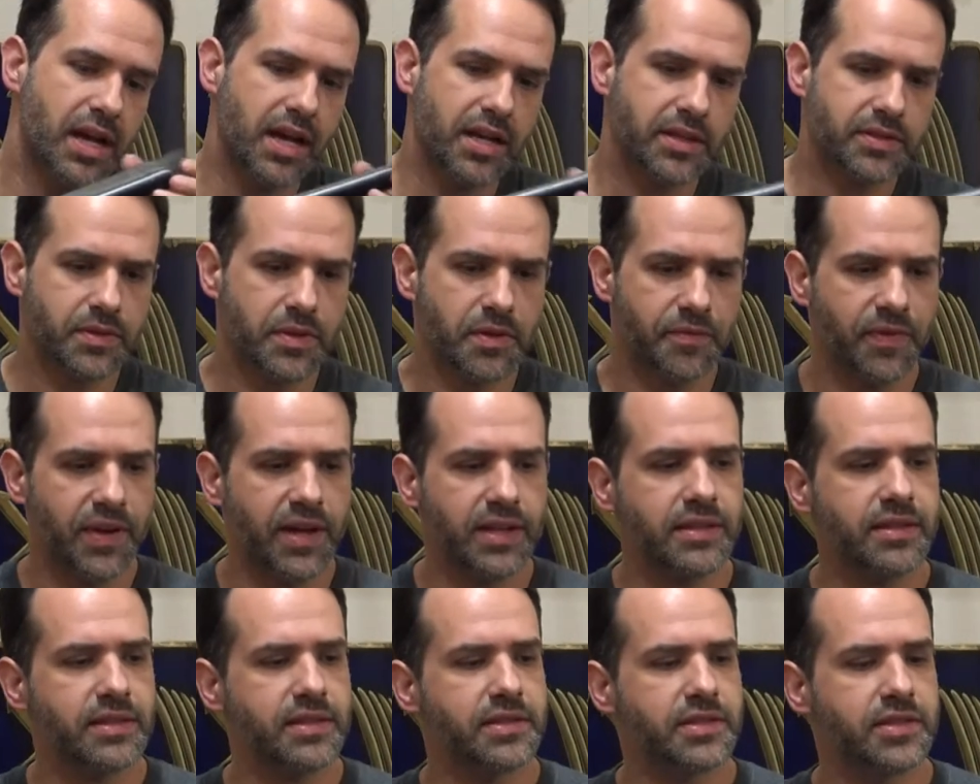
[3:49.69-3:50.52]
So the
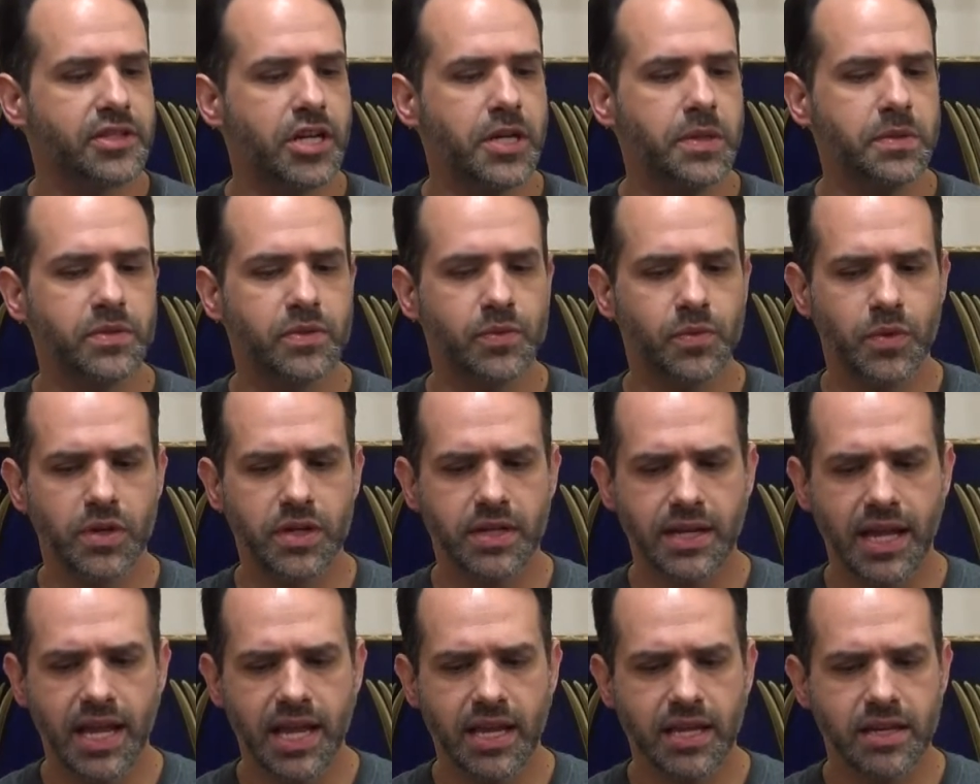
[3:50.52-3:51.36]
fact that this comes with
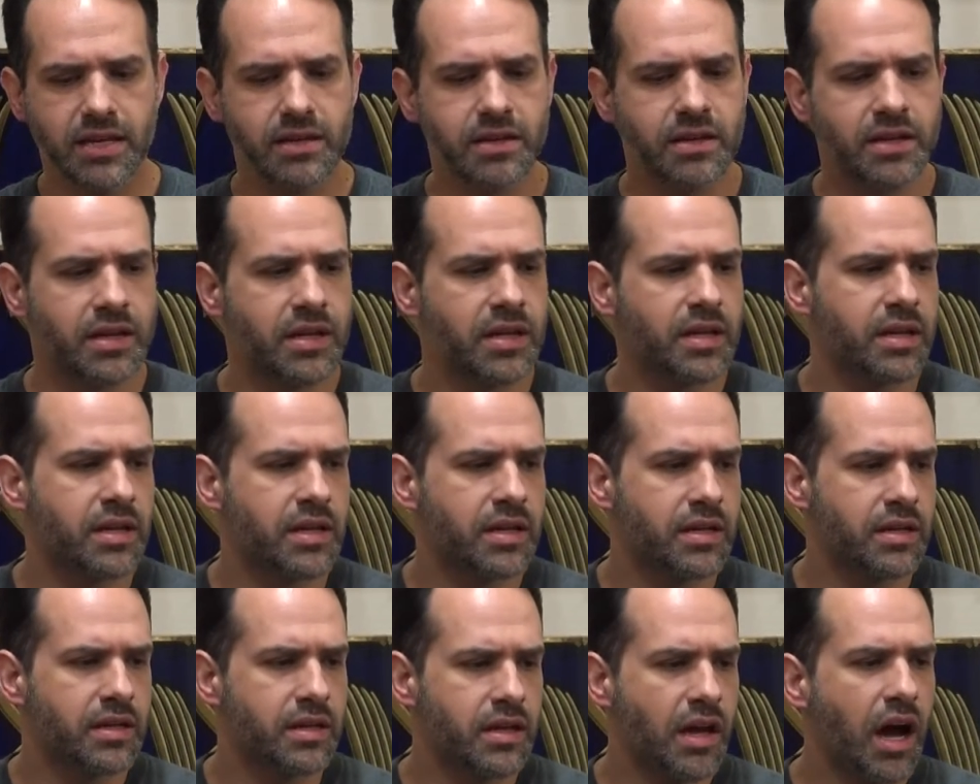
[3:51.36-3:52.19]
one, and
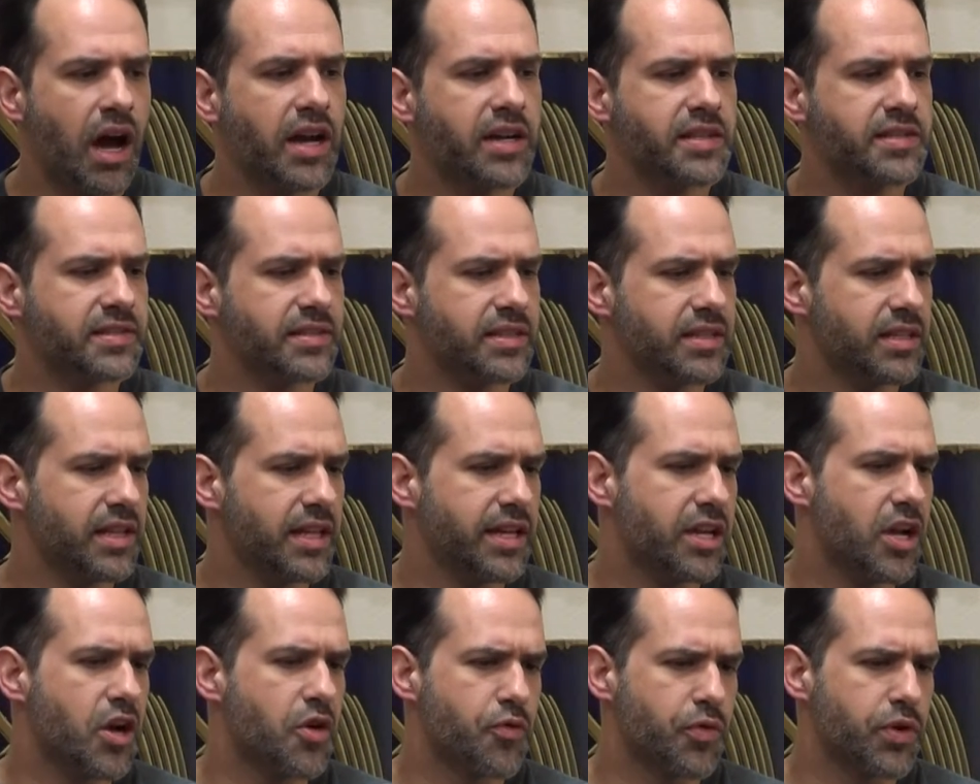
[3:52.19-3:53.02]
honestly,
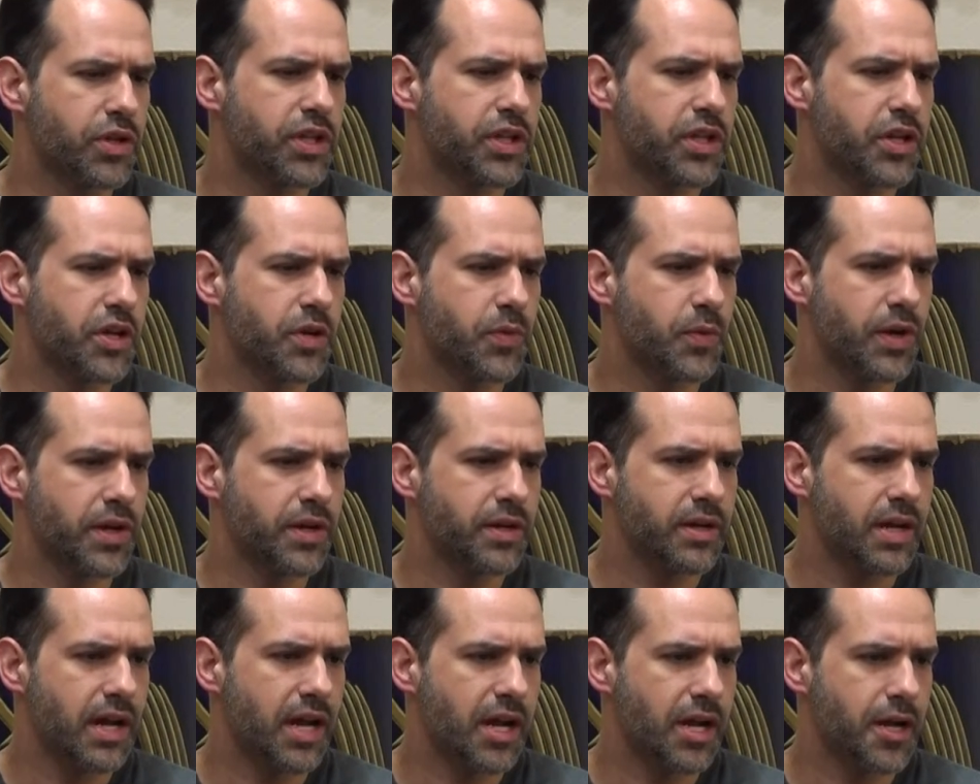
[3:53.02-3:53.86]
like a really good
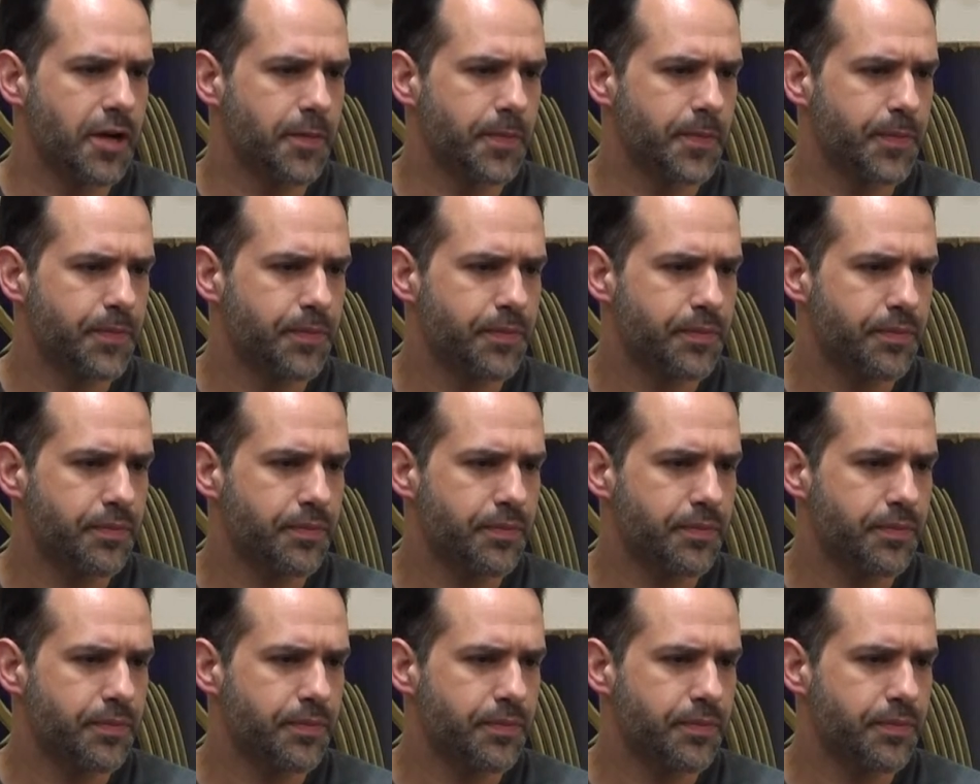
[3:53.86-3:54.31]
one,